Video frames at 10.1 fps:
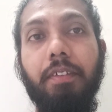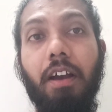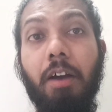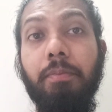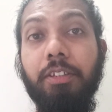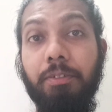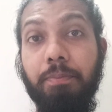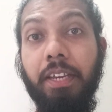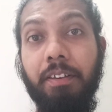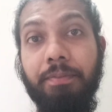How much
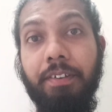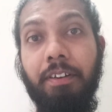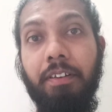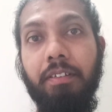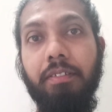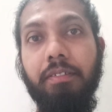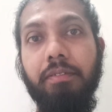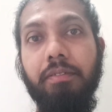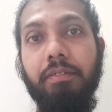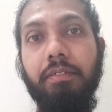painful
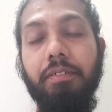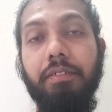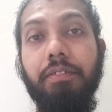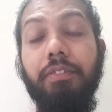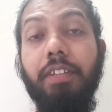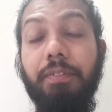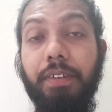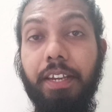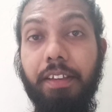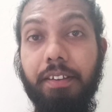
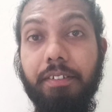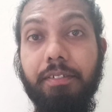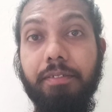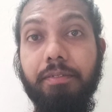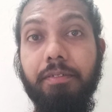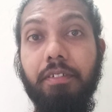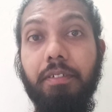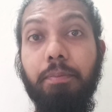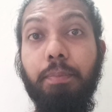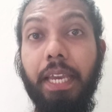suffering,
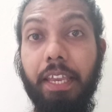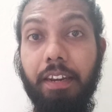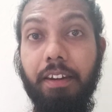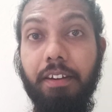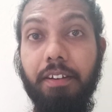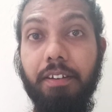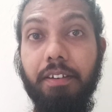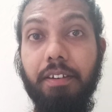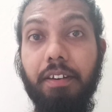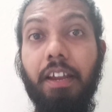pain,
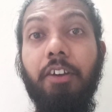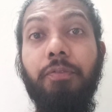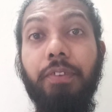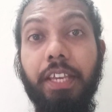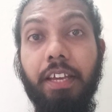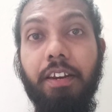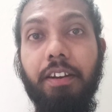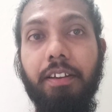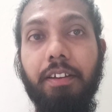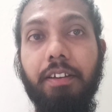and fear
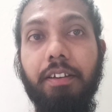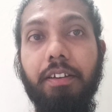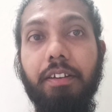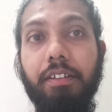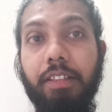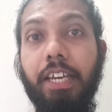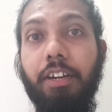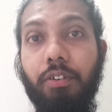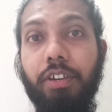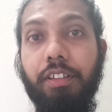they are
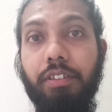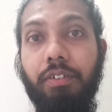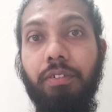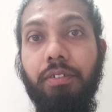going through.